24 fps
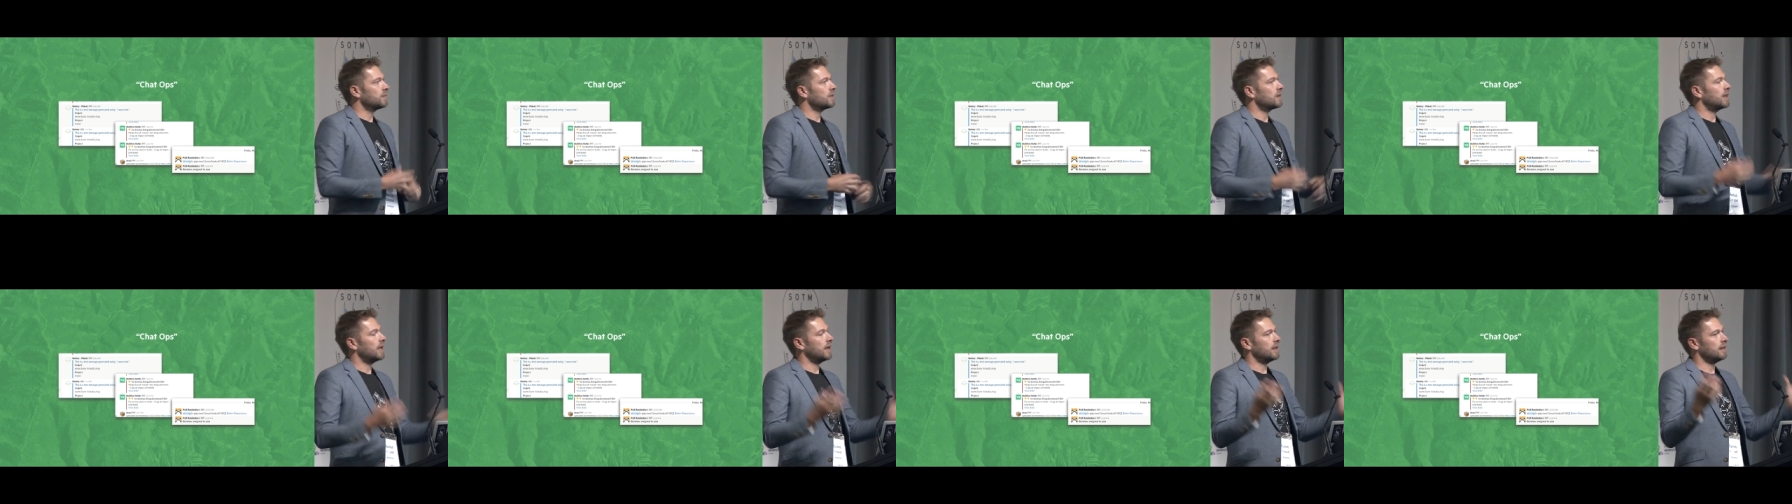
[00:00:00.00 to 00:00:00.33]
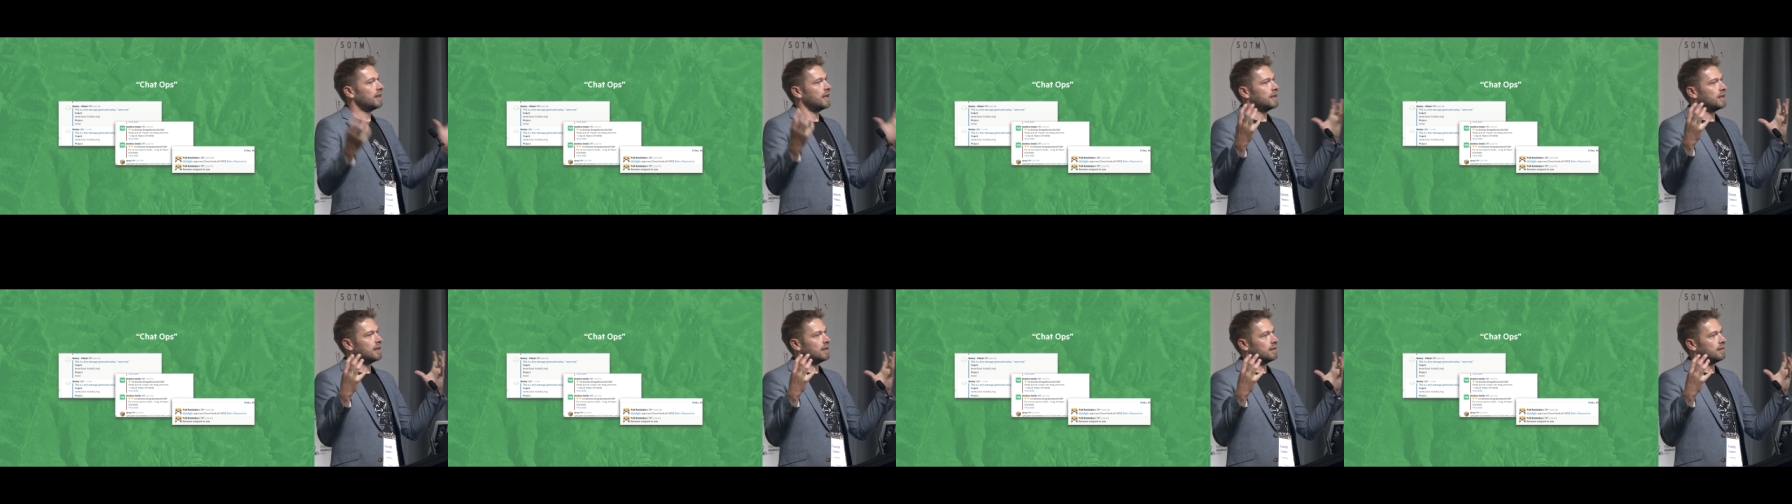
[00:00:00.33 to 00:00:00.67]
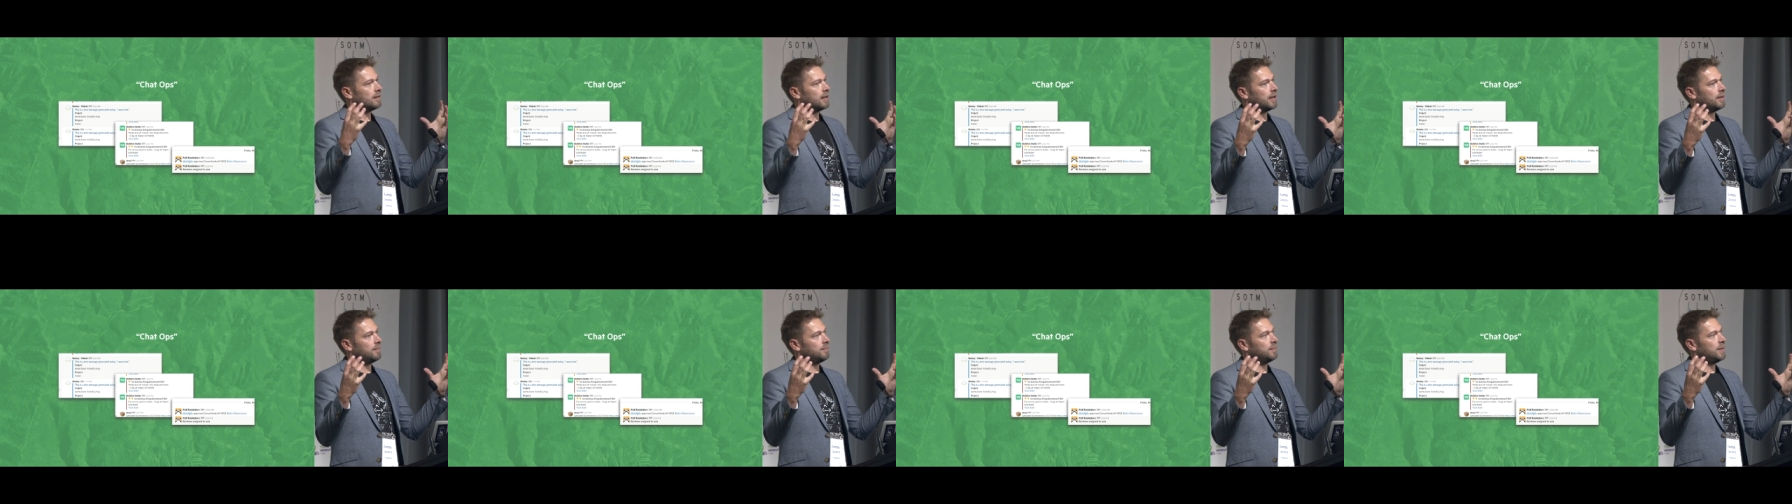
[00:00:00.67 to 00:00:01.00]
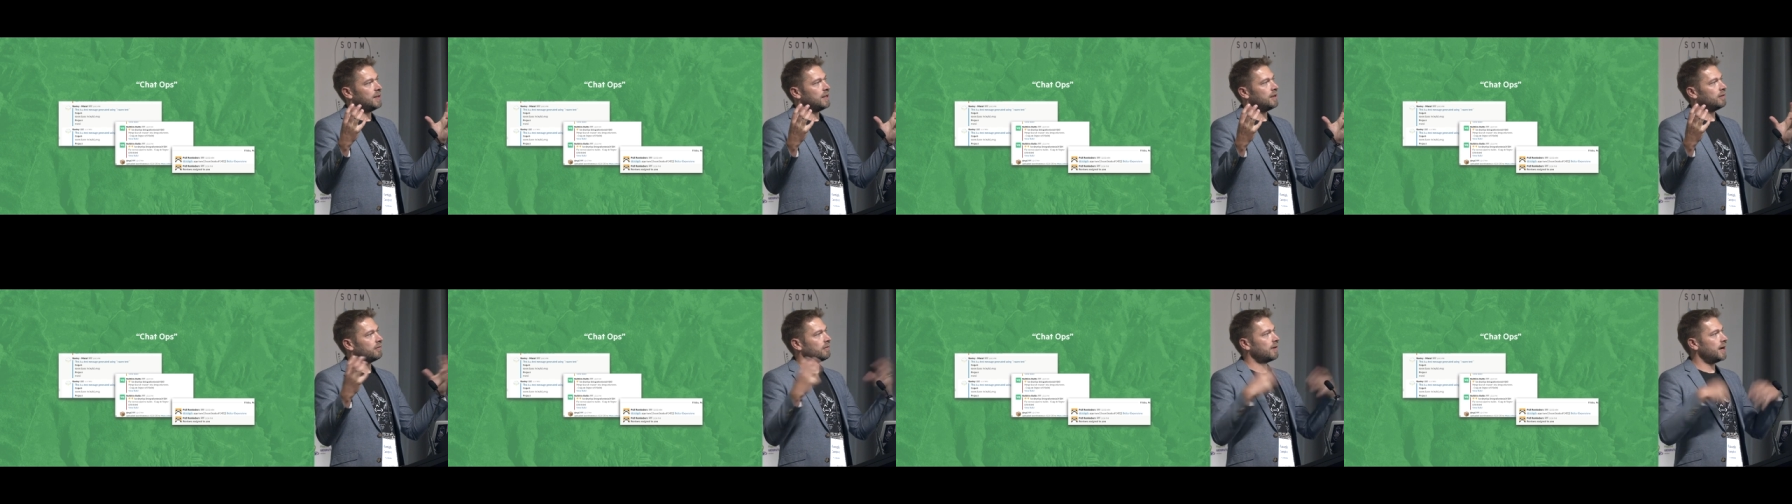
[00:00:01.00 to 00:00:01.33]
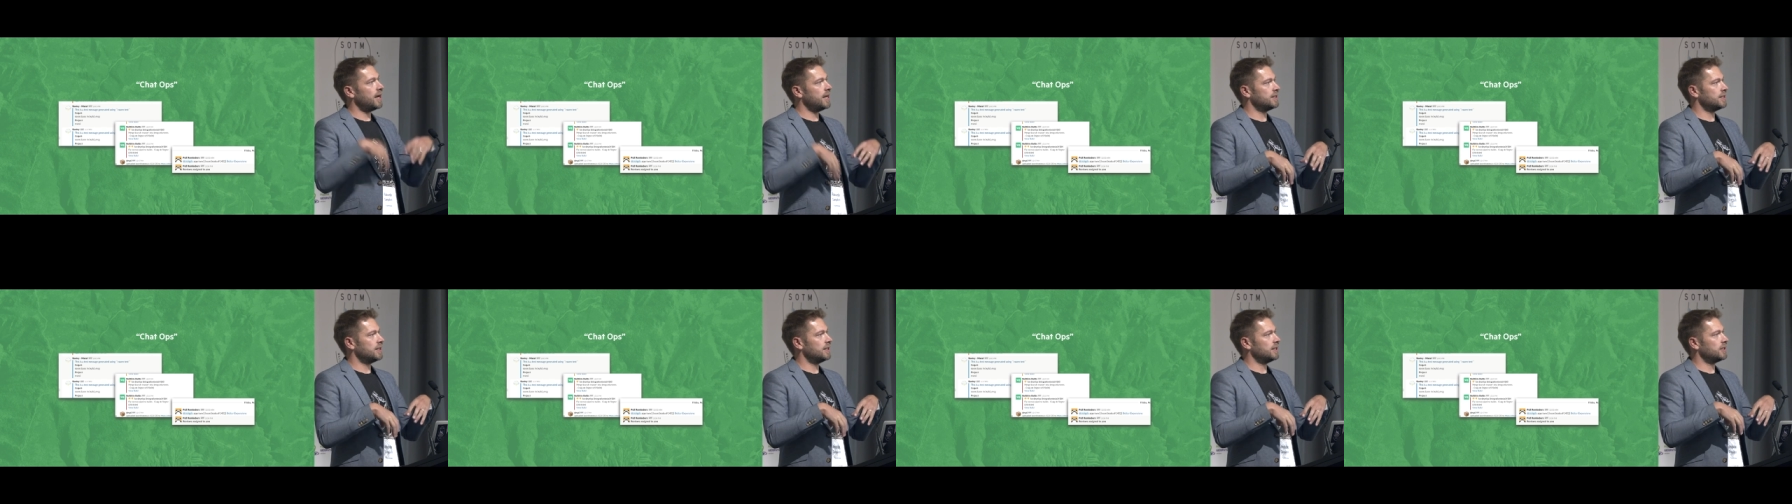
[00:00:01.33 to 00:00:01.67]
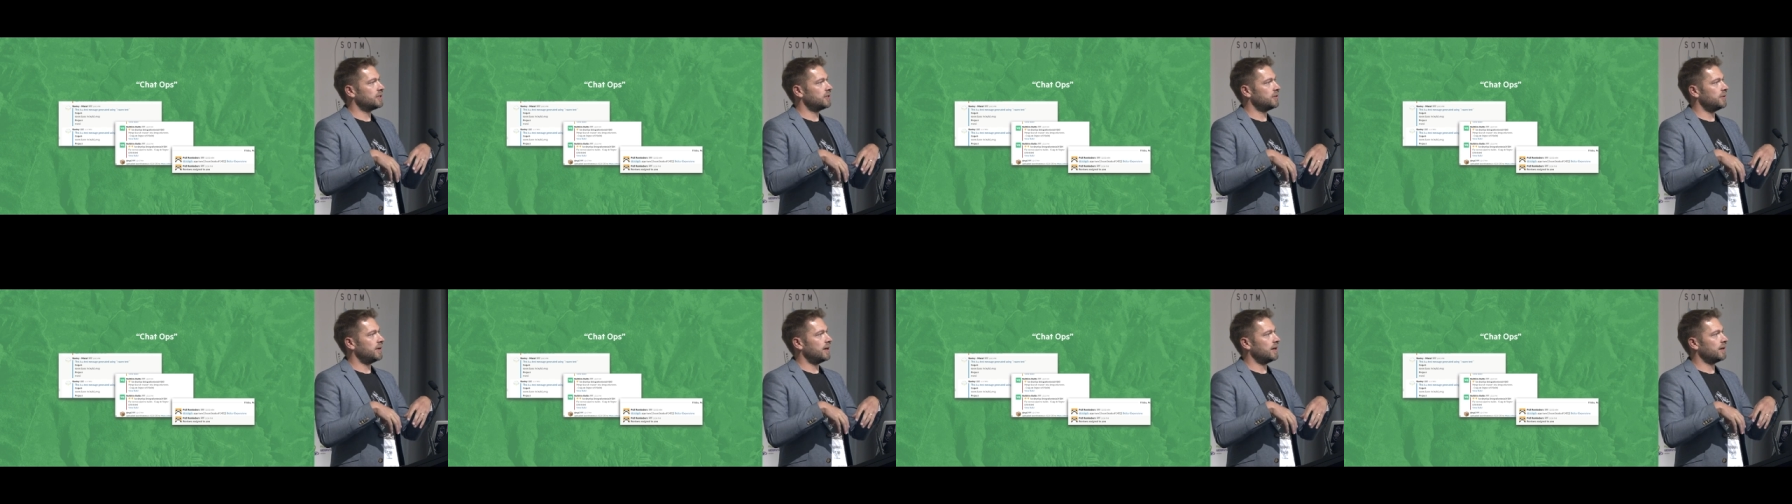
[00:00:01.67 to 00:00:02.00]
They, they, they're being raised
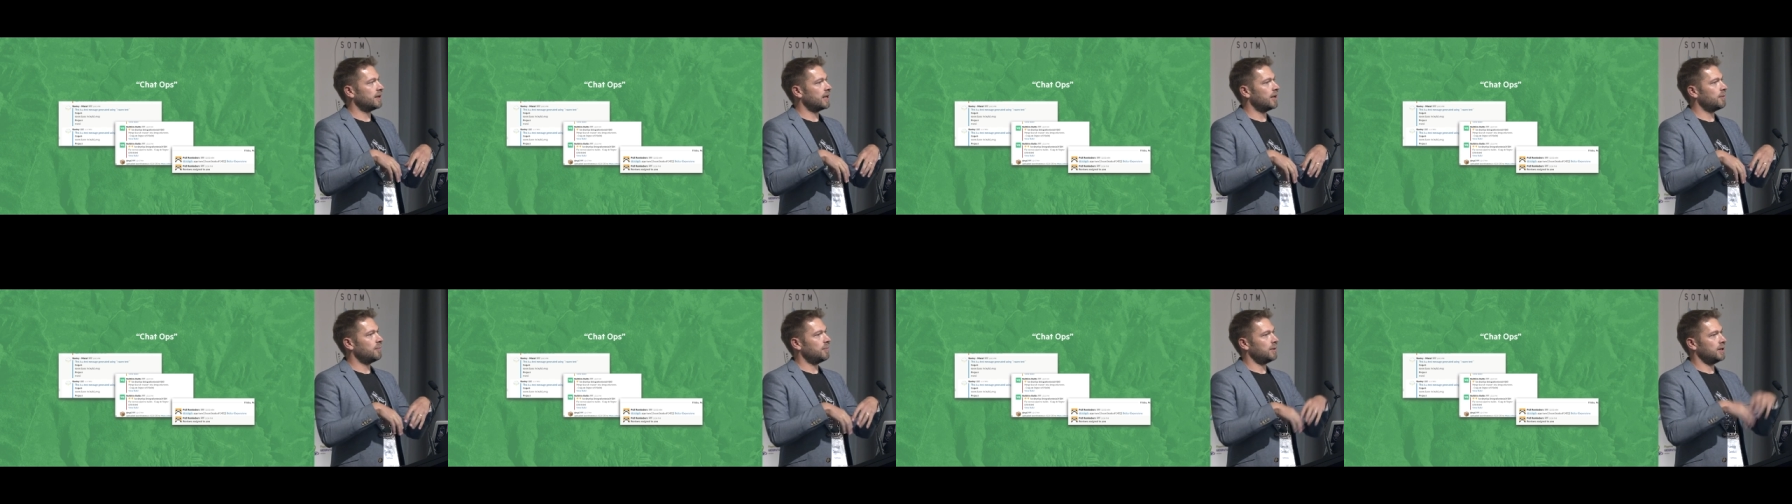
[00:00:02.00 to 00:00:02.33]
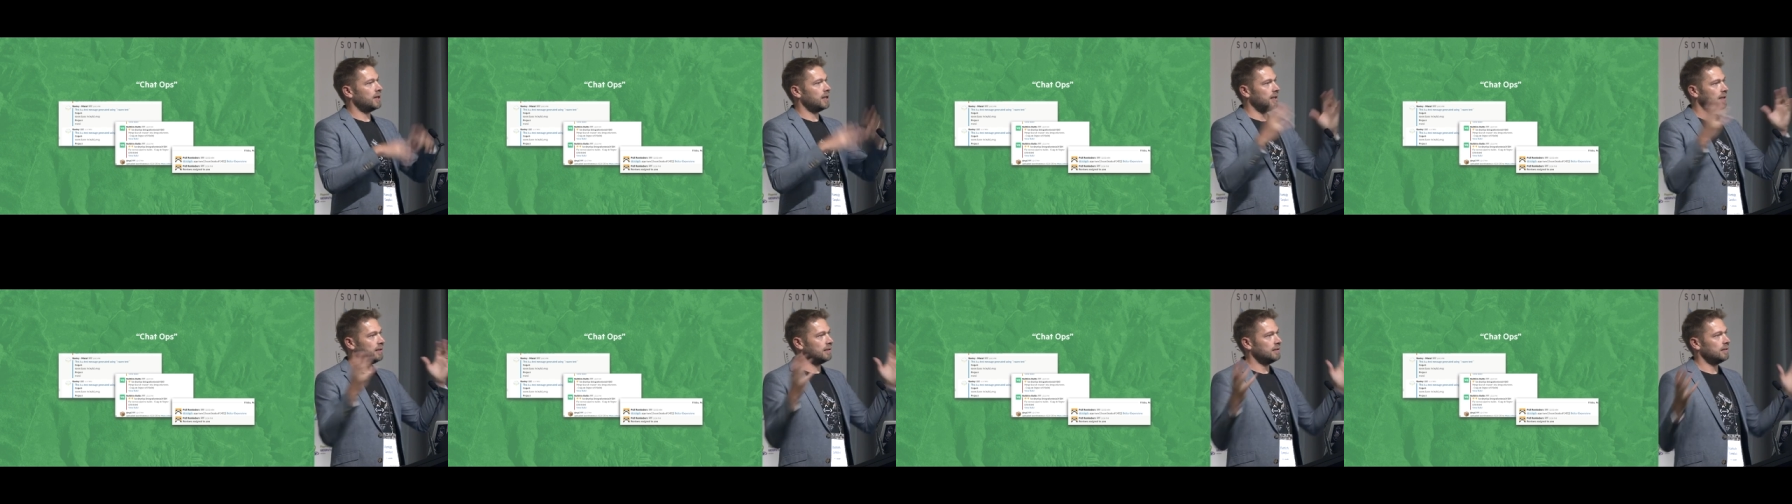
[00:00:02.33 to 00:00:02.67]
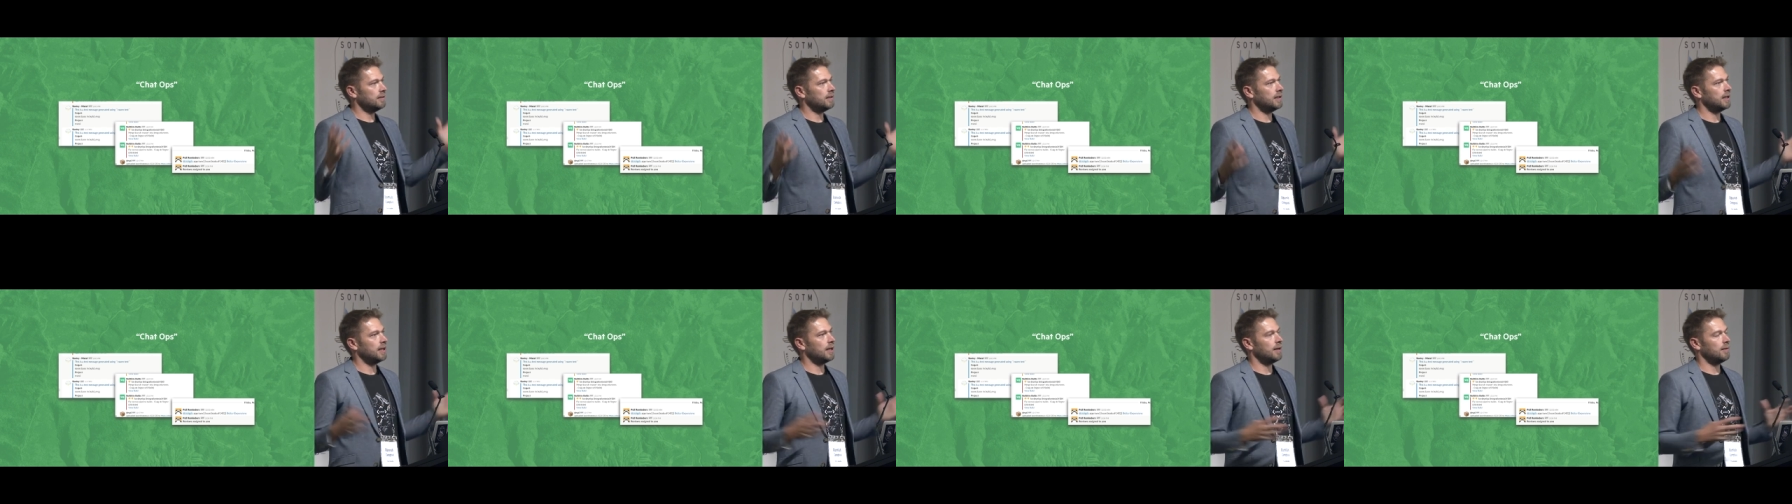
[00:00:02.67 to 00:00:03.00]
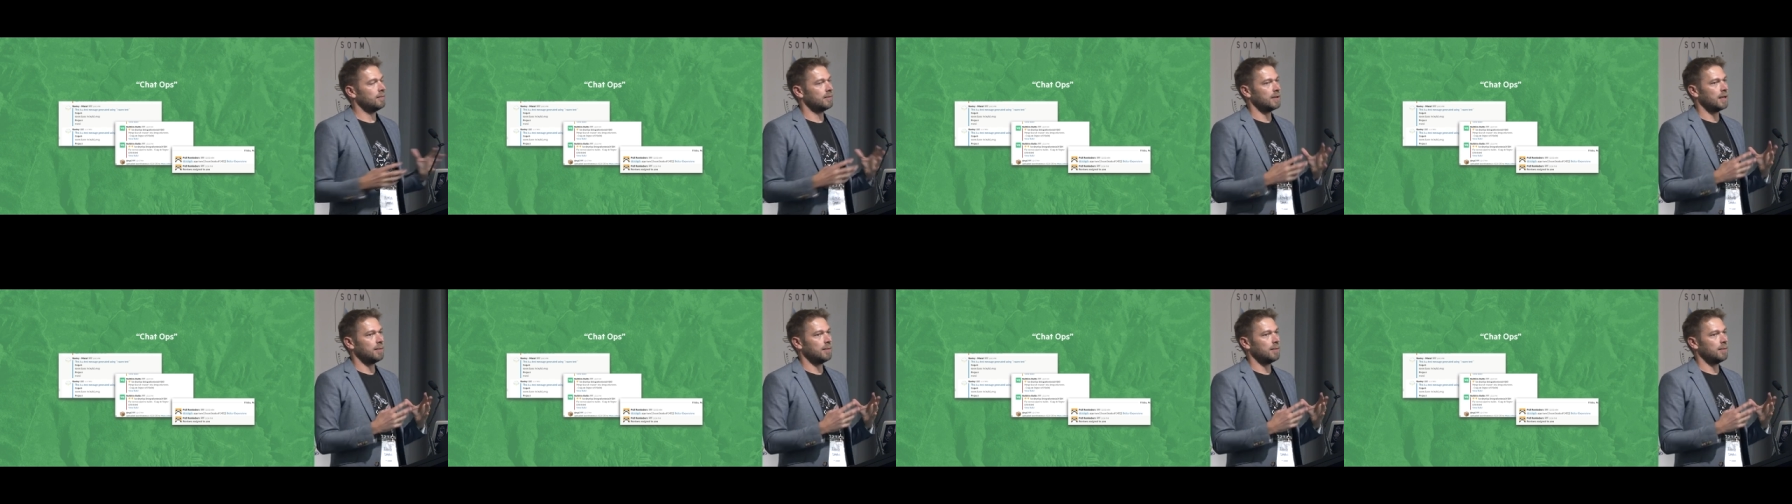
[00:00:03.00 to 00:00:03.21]
into our company uh,